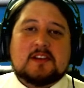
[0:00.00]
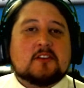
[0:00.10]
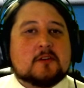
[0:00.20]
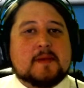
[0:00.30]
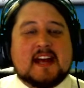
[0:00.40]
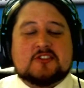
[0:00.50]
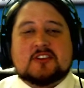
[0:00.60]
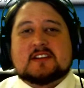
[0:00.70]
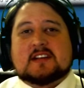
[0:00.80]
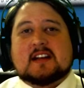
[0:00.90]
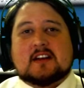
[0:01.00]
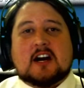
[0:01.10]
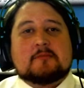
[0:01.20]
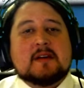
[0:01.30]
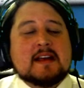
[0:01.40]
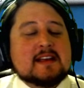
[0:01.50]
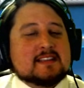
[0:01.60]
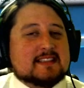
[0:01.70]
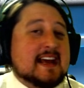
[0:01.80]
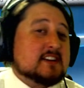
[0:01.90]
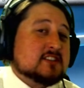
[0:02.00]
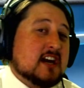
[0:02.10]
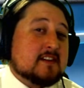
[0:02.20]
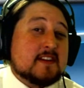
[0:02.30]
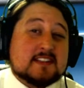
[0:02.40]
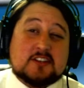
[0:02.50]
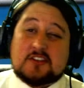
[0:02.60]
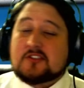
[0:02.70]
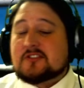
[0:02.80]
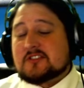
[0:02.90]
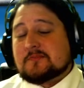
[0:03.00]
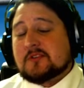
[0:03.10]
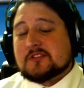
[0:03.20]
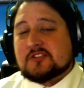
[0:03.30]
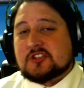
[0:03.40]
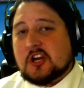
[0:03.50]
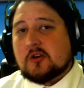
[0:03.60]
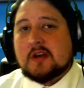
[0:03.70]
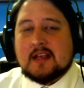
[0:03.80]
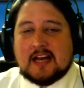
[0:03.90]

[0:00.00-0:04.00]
You can go to patreon.com/Toffees and choose to support the show.